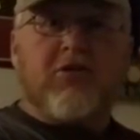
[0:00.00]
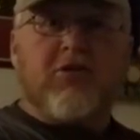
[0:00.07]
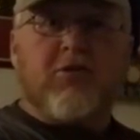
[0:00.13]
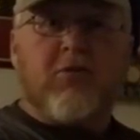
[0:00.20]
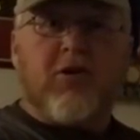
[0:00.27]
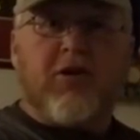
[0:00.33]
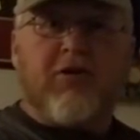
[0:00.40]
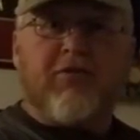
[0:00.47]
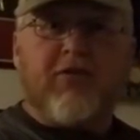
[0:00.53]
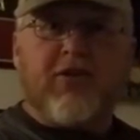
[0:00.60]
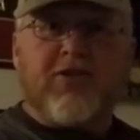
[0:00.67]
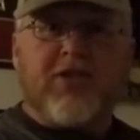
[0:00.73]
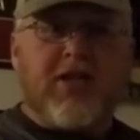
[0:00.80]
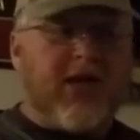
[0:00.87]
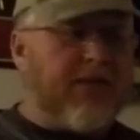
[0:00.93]
to where you're
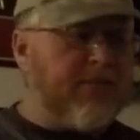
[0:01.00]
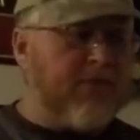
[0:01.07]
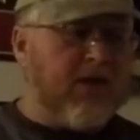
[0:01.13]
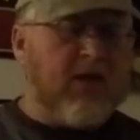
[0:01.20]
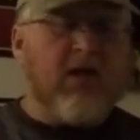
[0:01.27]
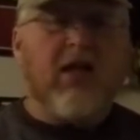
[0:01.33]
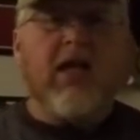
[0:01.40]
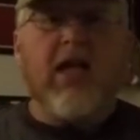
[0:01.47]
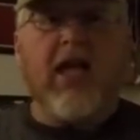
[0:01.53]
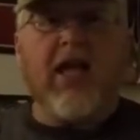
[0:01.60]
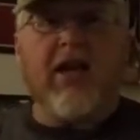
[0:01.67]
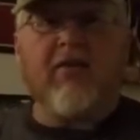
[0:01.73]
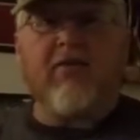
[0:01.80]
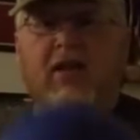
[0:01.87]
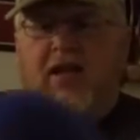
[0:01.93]
fishing at.
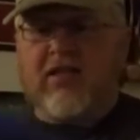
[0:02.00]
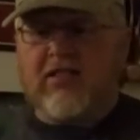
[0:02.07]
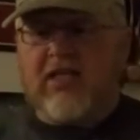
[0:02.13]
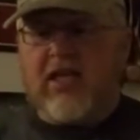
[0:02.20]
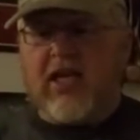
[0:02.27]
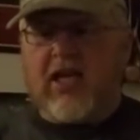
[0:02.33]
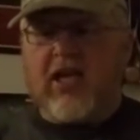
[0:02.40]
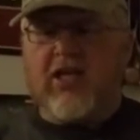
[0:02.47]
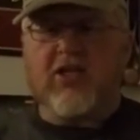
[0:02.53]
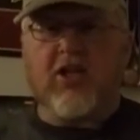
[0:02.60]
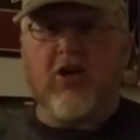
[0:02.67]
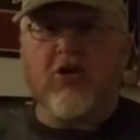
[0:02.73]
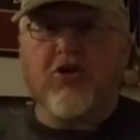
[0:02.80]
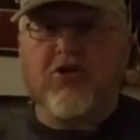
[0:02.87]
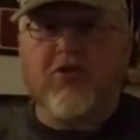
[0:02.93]
And uh, like I say, as
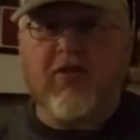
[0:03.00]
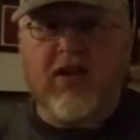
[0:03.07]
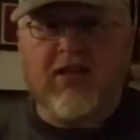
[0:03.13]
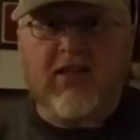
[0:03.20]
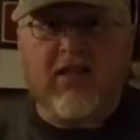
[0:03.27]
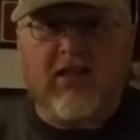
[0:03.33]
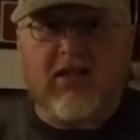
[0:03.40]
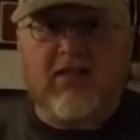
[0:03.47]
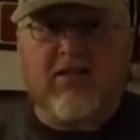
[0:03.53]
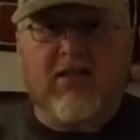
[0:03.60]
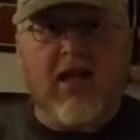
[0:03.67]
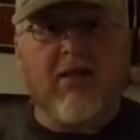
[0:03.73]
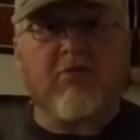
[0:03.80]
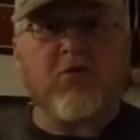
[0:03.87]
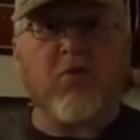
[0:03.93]
long as you've got that thing
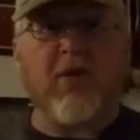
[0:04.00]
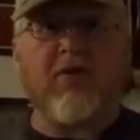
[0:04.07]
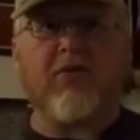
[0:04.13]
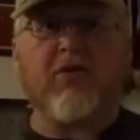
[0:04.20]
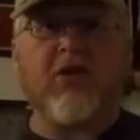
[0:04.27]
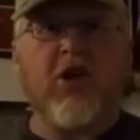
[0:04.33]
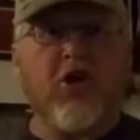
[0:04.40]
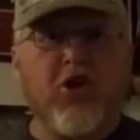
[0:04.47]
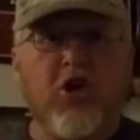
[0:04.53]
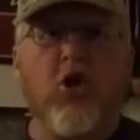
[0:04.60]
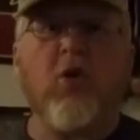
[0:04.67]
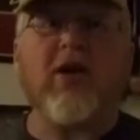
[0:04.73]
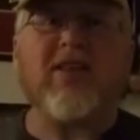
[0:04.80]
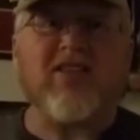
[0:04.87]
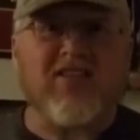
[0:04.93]
snap swiveled, you
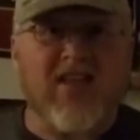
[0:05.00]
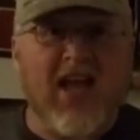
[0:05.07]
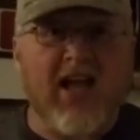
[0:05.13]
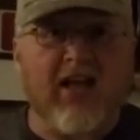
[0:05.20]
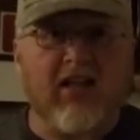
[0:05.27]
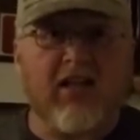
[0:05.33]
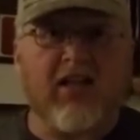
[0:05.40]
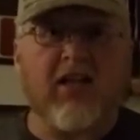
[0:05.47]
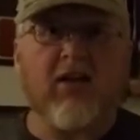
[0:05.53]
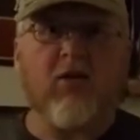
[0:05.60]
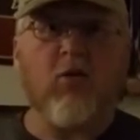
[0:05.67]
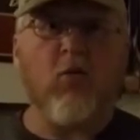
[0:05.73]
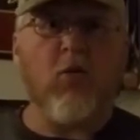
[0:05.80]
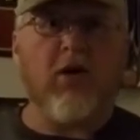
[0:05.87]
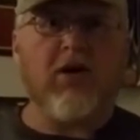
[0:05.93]
know exactly
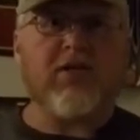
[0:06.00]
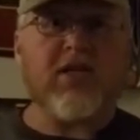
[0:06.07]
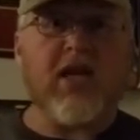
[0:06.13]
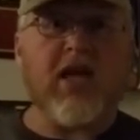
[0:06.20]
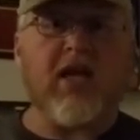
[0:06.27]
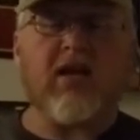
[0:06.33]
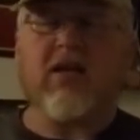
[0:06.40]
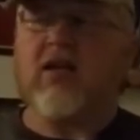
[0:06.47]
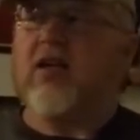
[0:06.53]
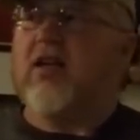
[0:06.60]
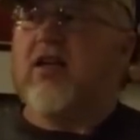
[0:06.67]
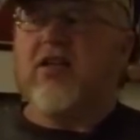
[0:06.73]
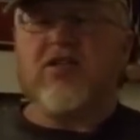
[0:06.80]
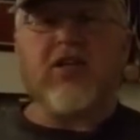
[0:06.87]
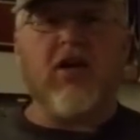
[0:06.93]
where it's at.
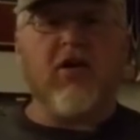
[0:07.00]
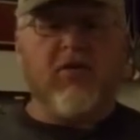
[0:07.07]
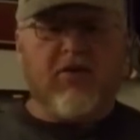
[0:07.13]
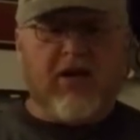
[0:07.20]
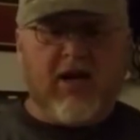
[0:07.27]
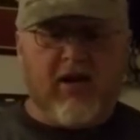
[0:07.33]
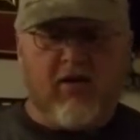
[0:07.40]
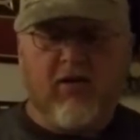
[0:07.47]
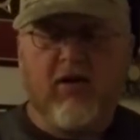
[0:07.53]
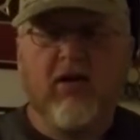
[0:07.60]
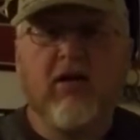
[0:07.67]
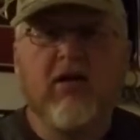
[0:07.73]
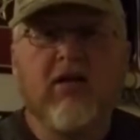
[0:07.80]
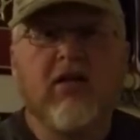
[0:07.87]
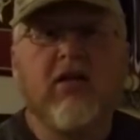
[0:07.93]
So now,
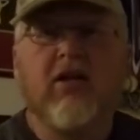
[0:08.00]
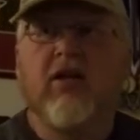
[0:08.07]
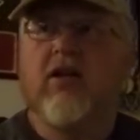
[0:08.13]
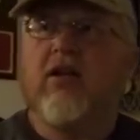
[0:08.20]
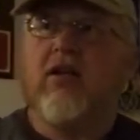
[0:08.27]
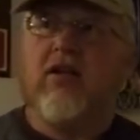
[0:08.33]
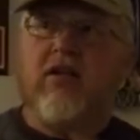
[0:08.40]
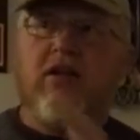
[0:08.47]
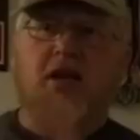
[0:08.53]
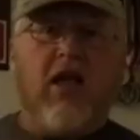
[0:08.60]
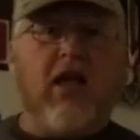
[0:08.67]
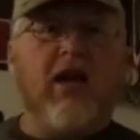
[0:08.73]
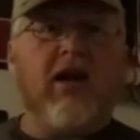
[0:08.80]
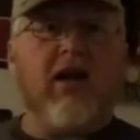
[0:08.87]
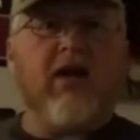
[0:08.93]
you
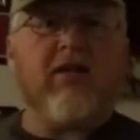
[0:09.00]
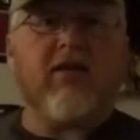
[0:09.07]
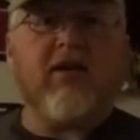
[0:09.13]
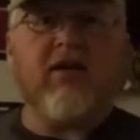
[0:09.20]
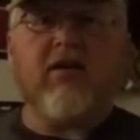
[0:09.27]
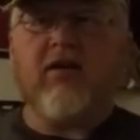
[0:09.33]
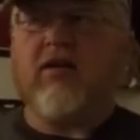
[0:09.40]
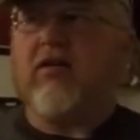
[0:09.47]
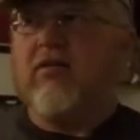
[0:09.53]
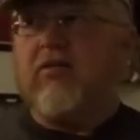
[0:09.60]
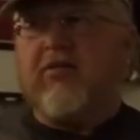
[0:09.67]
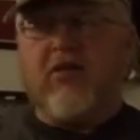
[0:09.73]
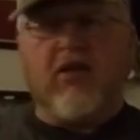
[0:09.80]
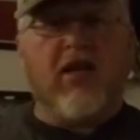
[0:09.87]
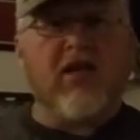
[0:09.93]
got it out there,
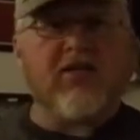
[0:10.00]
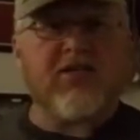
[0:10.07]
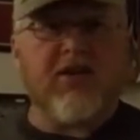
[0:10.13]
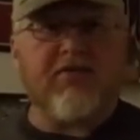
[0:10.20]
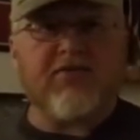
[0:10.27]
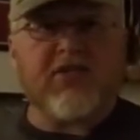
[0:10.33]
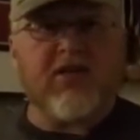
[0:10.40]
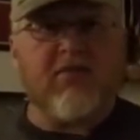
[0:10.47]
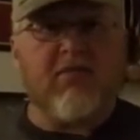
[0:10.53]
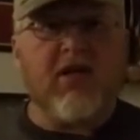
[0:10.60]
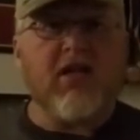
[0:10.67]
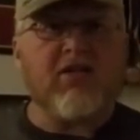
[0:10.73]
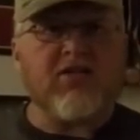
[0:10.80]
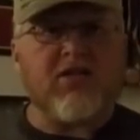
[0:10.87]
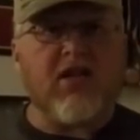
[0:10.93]
you let it set for 10
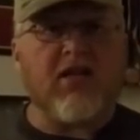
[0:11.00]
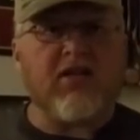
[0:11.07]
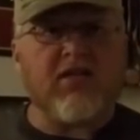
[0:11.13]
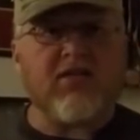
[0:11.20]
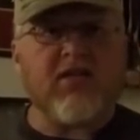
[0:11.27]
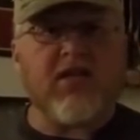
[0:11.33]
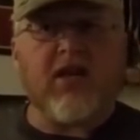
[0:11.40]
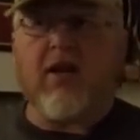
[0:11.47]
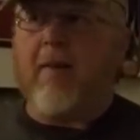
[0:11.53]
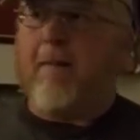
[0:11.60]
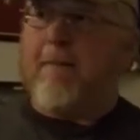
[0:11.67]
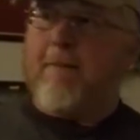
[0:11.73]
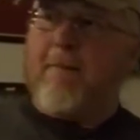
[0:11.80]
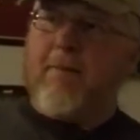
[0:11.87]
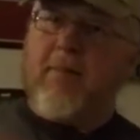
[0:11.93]
minutes, nothing's hit it.
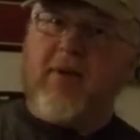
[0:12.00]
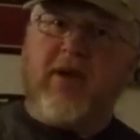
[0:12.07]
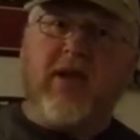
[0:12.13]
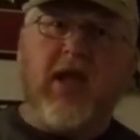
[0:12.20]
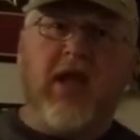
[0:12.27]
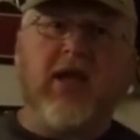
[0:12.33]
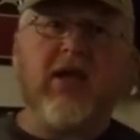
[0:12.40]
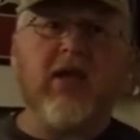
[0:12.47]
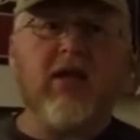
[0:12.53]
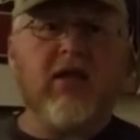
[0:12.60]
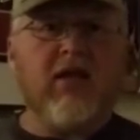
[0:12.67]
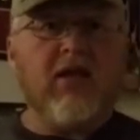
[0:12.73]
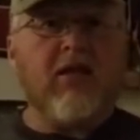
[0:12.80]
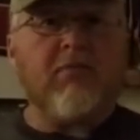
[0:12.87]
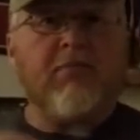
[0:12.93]
Yank it,
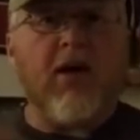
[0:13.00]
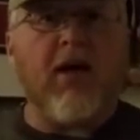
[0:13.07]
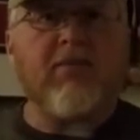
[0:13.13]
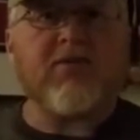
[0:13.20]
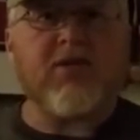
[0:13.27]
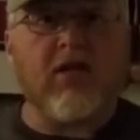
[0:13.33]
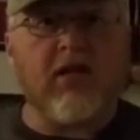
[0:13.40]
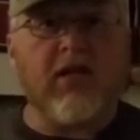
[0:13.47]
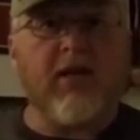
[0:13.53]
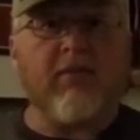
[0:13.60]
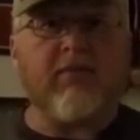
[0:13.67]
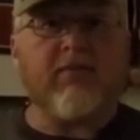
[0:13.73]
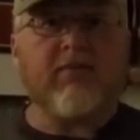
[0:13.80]
pops the clip.